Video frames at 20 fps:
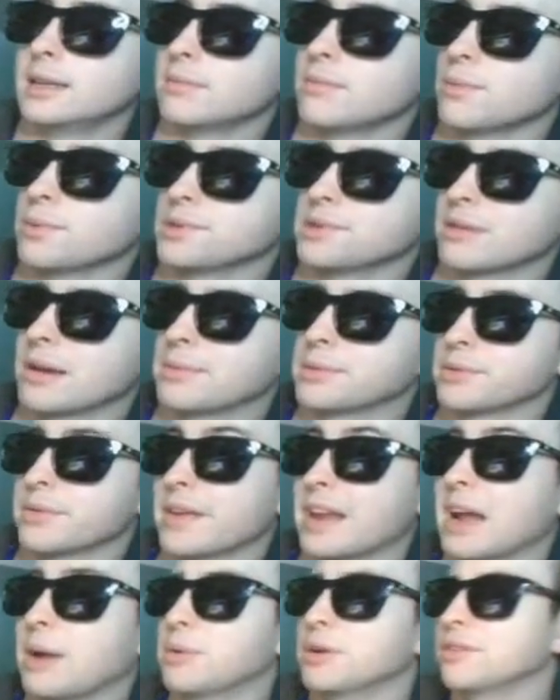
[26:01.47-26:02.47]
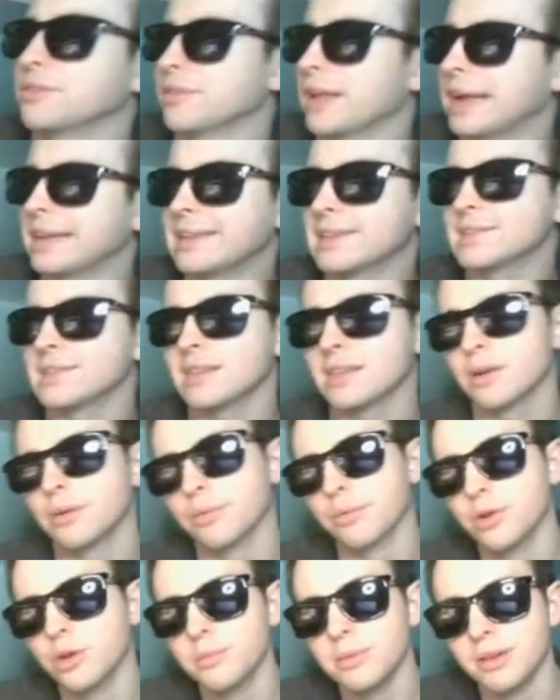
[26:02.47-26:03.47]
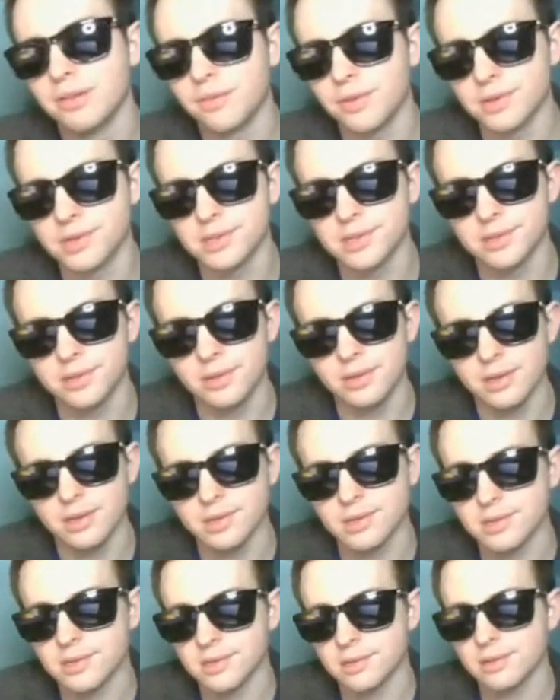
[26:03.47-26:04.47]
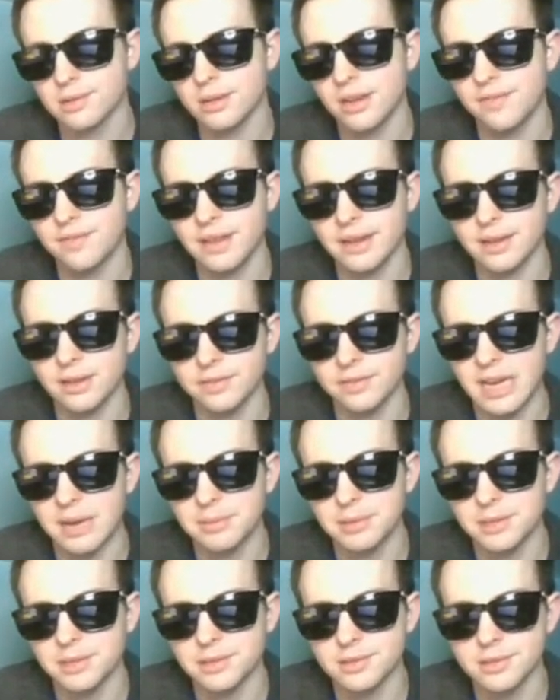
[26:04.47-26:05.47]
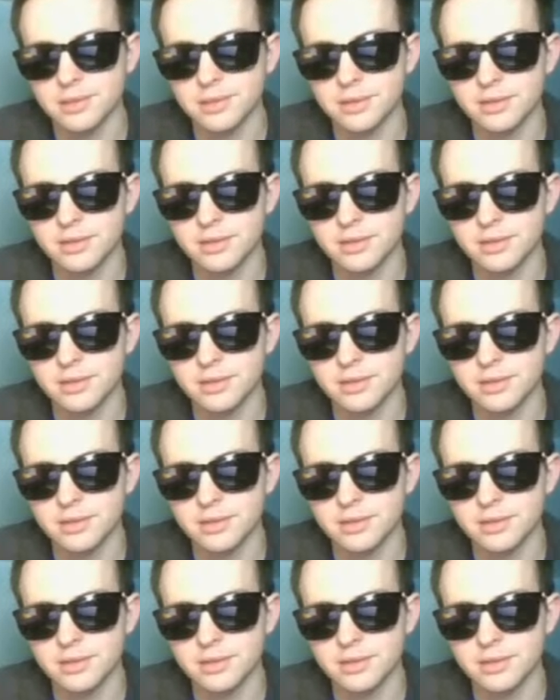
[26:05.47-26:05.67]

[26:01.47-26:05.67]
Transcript: We'll see what happens with that. I would have liked to see though Ruben versus Lucas if that could have happened,